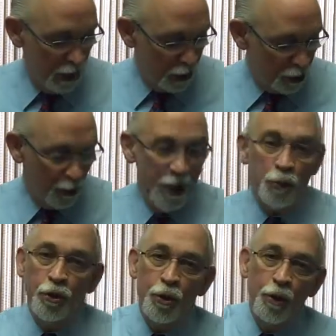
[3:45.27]
So as
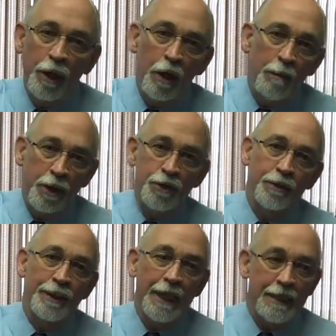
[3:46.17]
we're doing our muscle
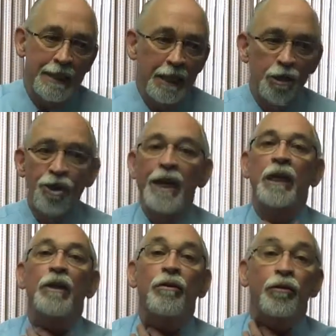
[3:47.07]
testing,
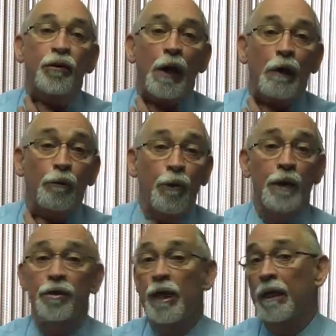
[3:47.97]
checking your thyroid,
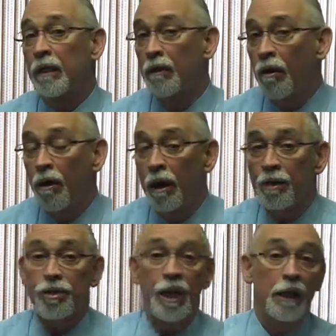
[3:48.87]
checking the heart,
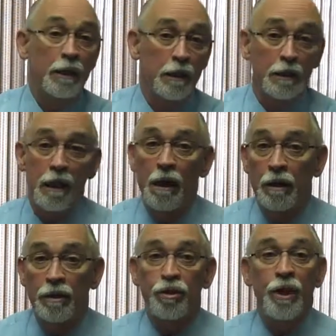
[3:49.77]
checking the
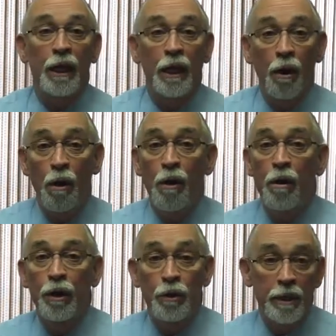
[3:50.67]
lungs, checking all
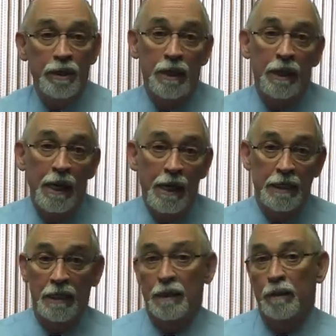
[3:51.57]
the organs and gland
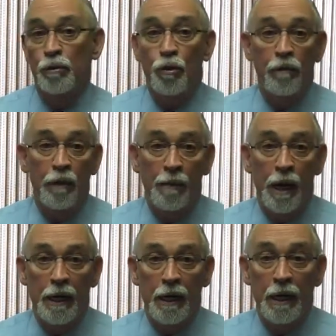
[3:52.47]
systems over the
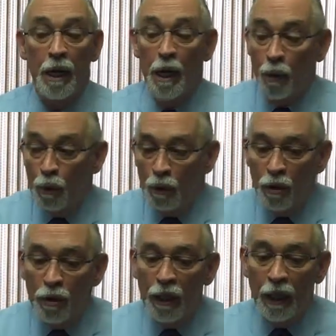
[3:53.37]
body, we're
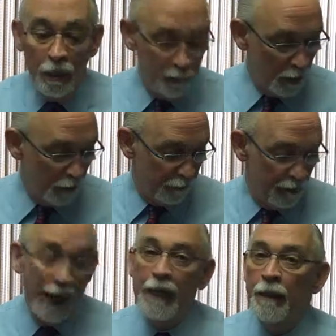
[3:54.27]
looking for
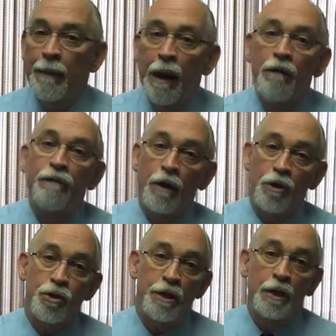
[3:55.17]
any
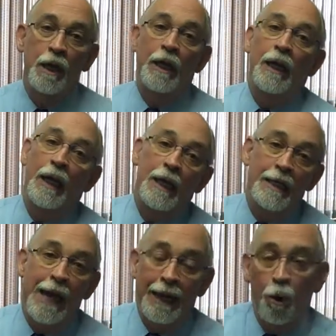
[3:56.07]
malfunction in
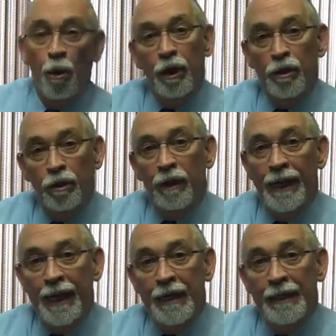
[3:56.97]
that organ or gland.
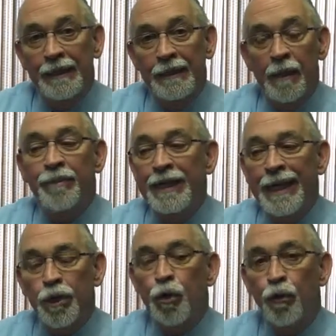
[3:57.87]
Something
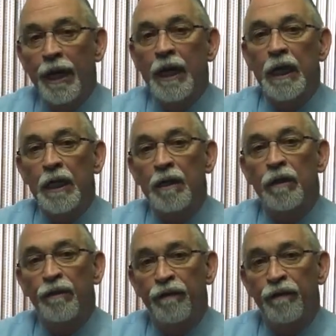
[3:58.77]
that's creating it to